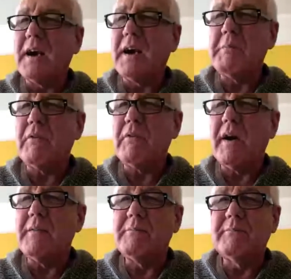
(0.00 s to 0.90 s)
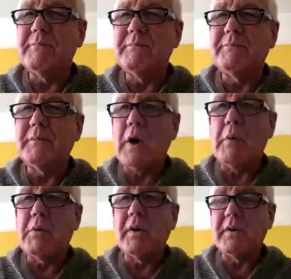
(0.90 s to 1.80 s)
come out right.
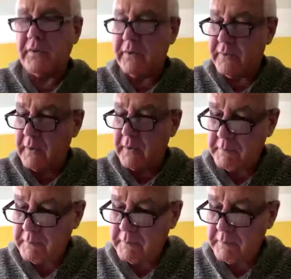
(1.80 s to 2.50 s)
Apologies.